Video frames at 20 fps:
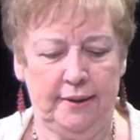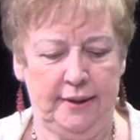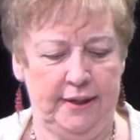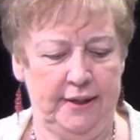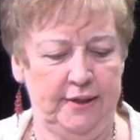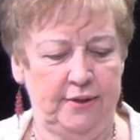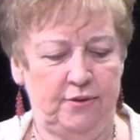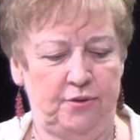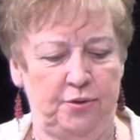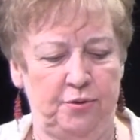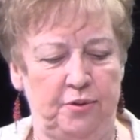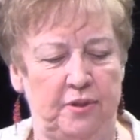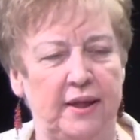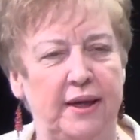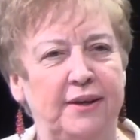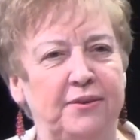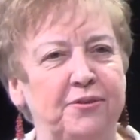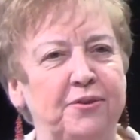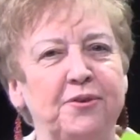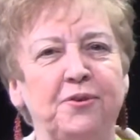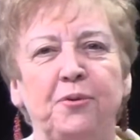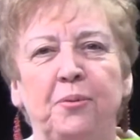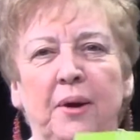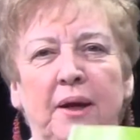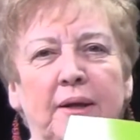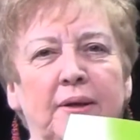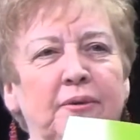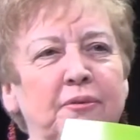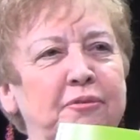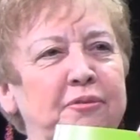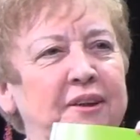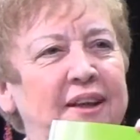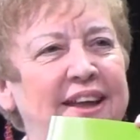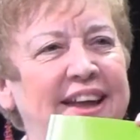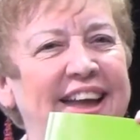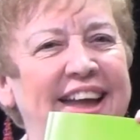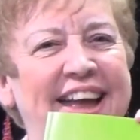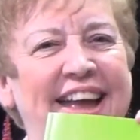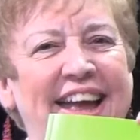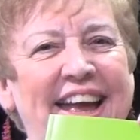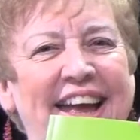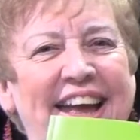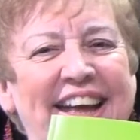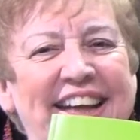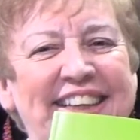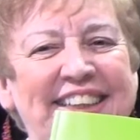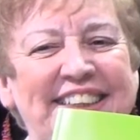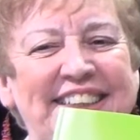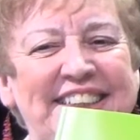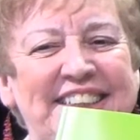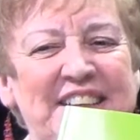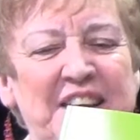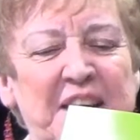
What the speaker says: in 2012, and